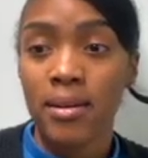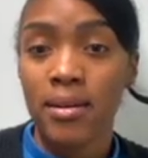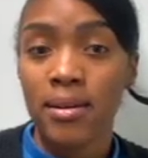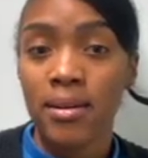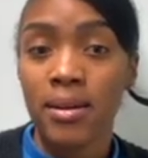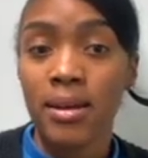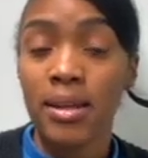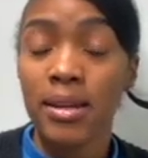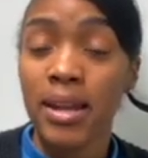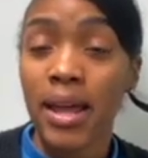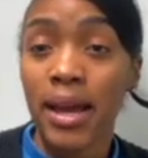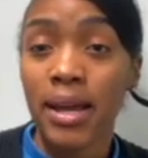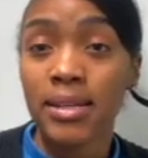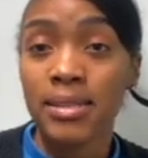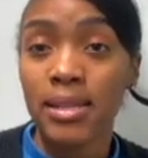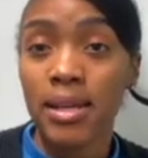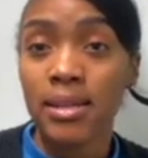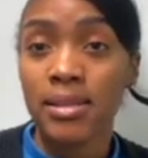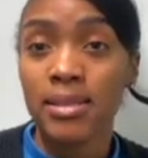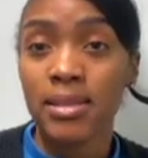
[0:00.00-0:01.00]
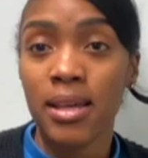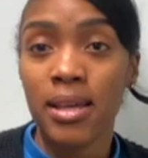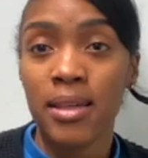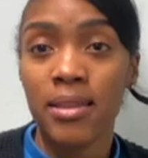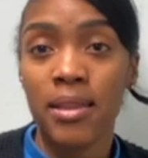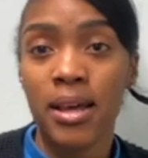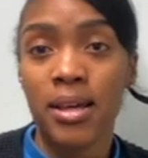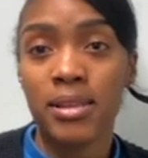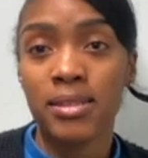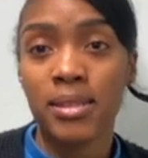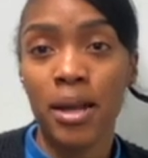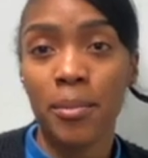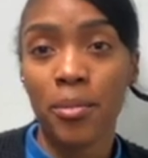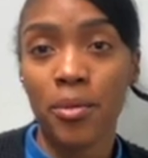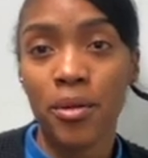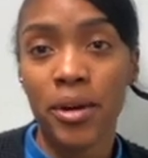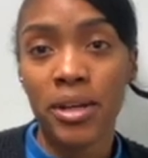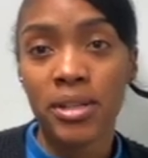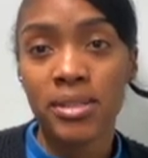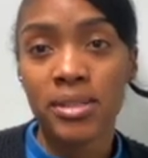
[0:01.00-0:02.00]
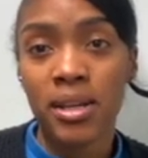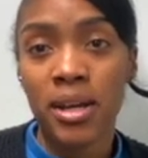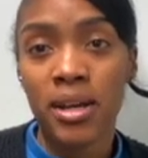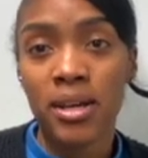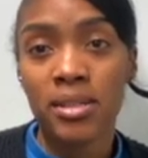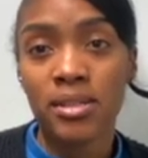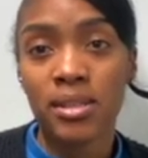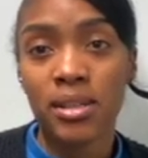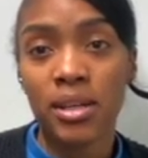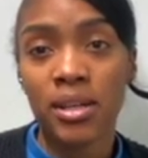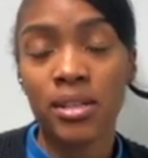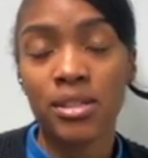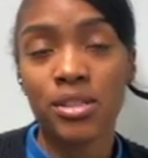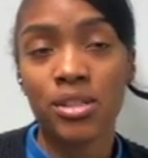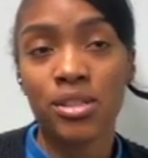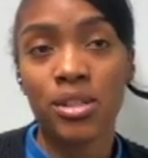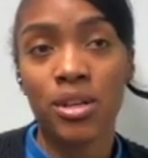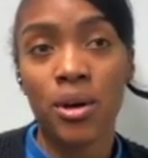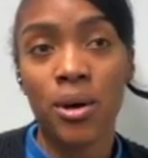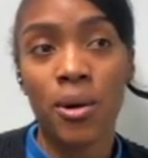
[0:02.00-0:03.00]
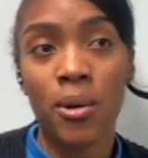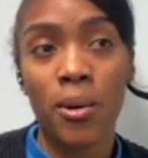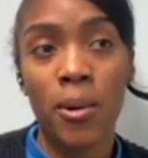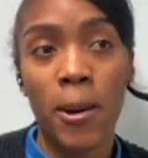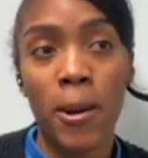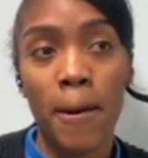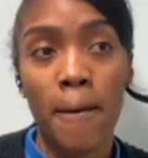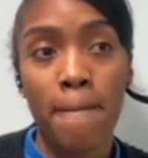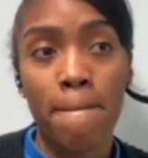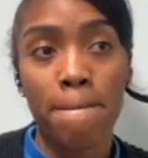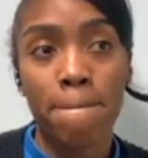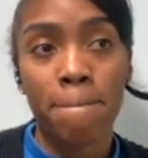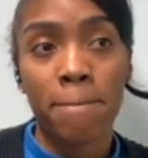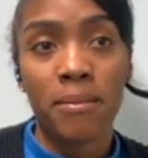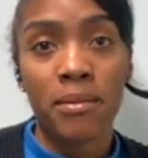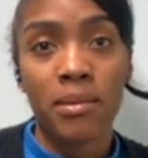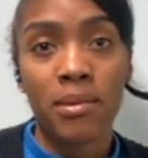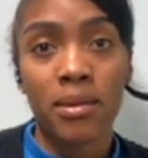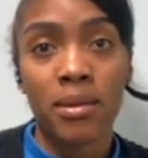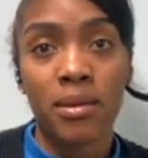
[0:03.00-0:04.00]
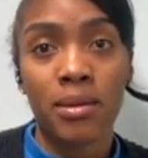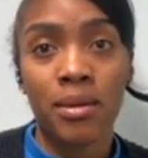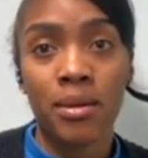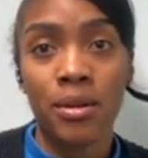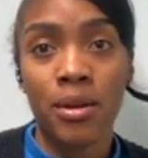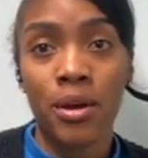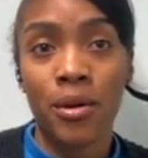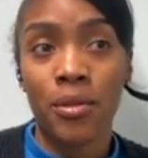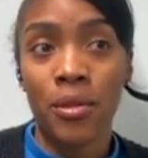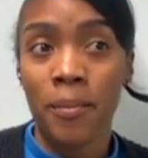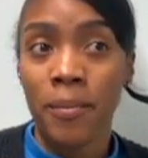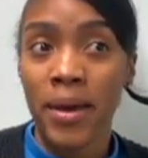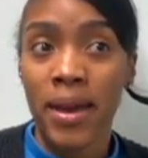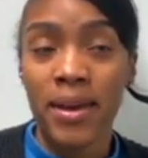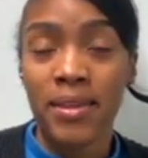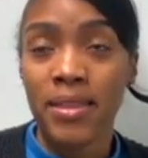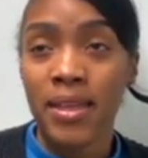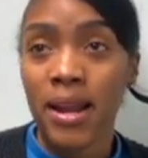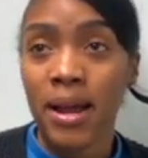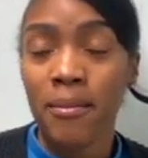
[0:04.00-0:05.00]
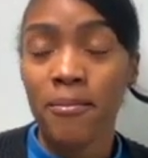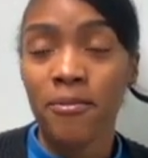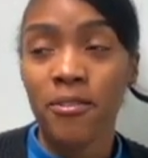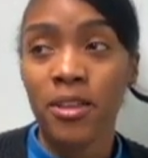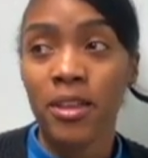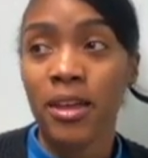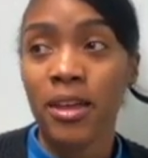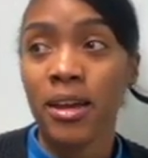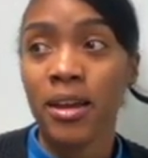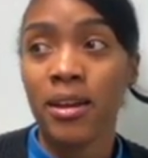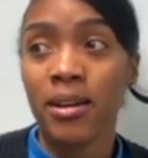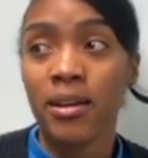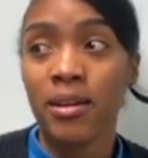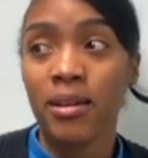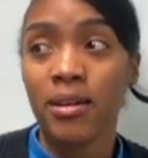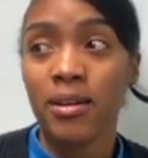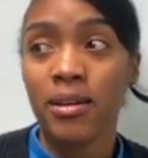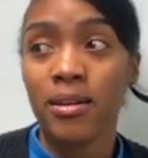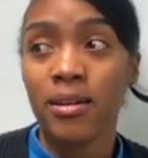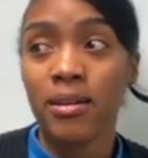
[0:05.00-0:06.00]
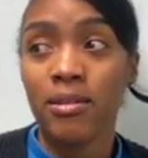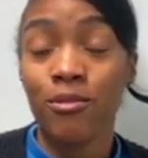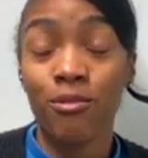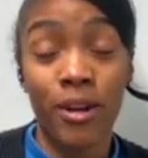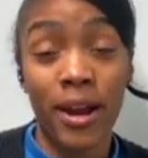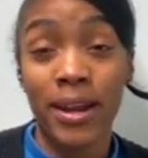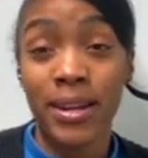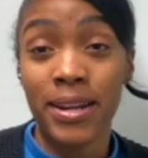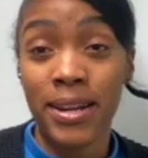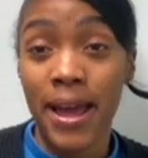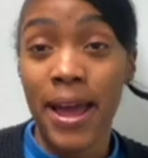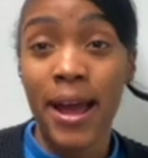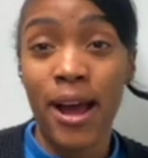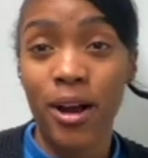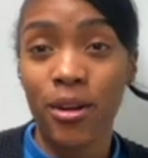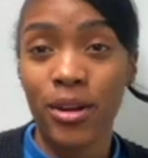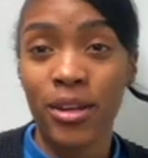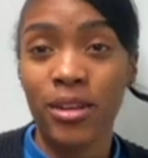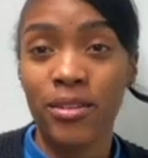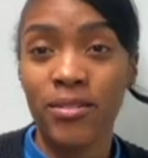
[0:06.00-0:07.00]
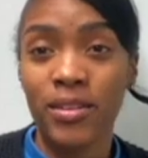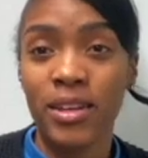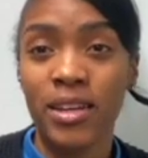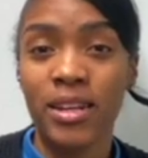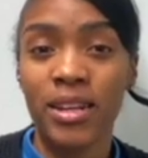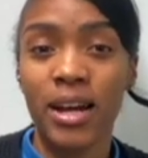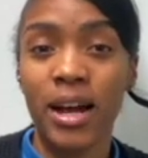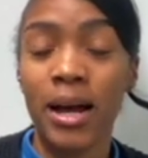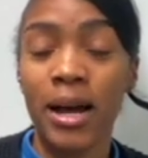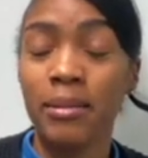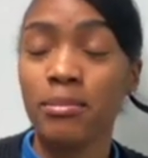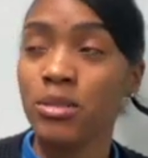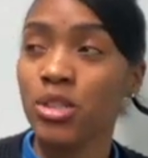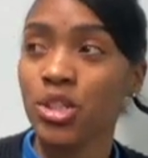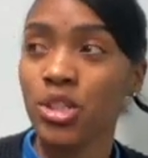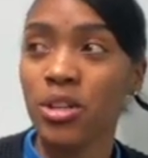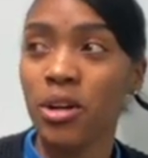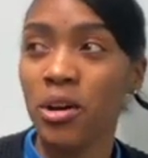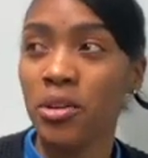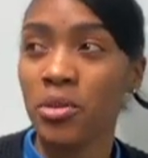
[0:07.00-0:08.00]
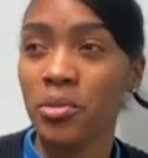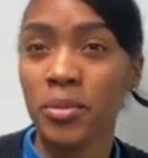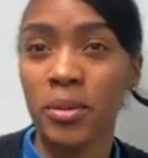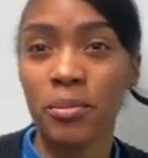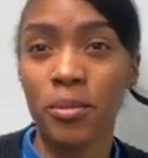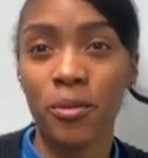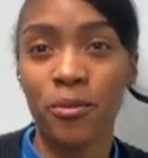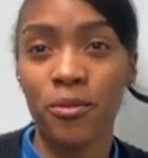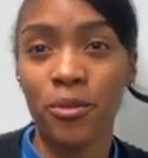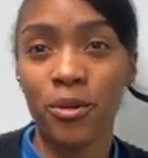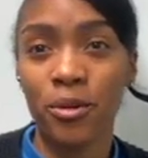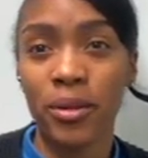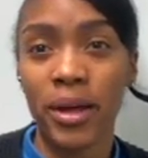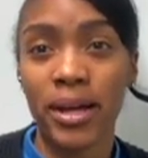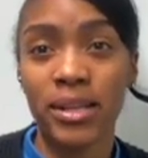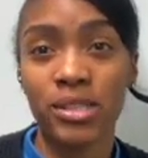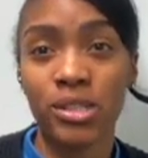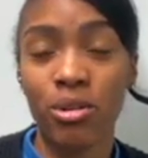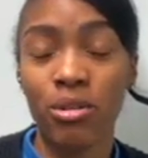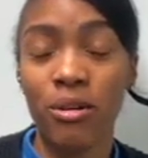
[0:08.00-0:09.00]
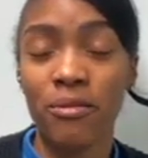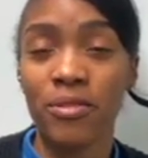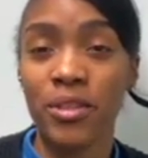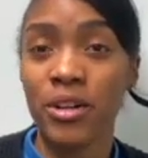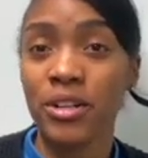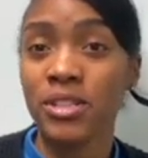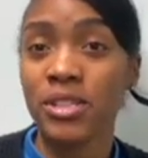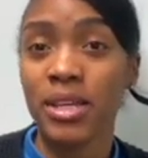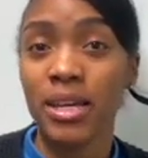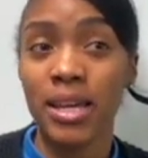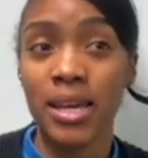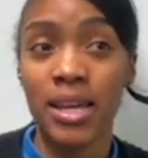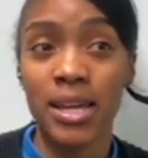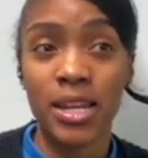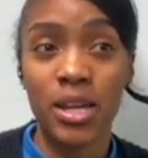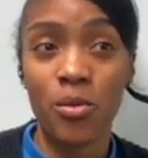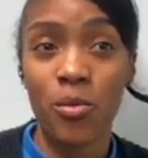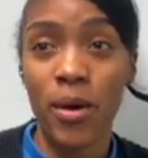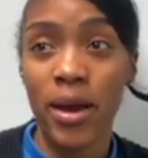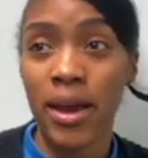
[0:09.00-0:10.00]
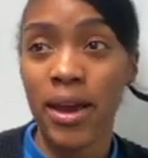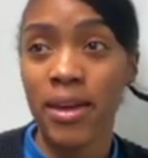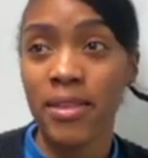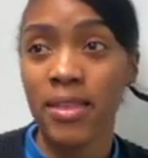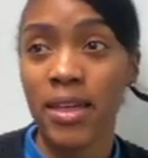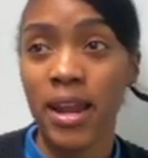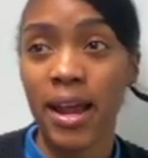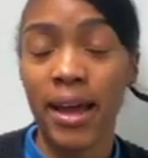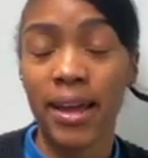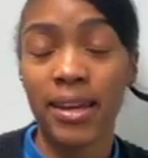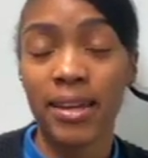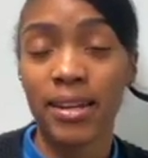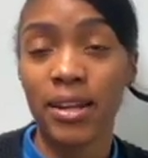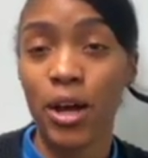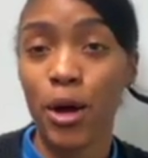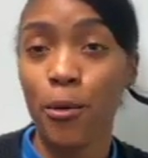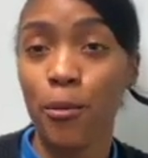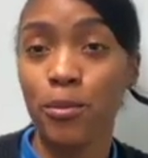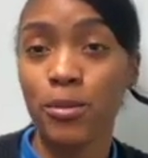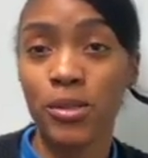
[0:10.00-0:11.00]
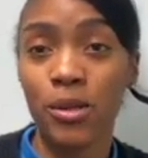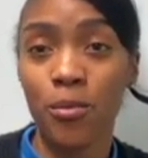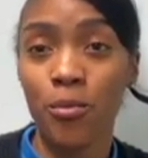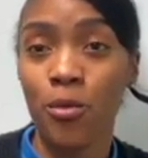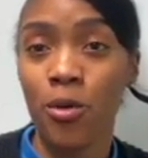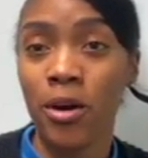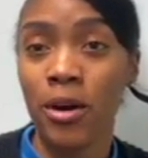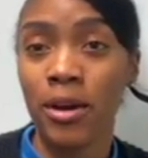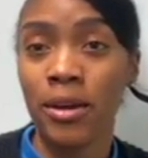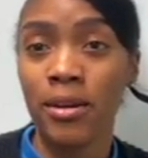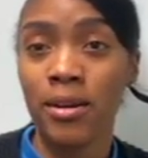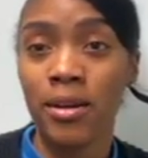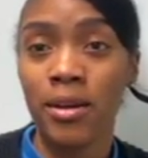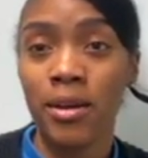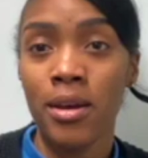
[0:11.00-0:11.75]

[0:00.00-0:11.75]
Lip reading: connects us than that separates us. And so, the pain that I'm feeling right now, even, I'm sure other people feel that. So if there's any way that I can help someone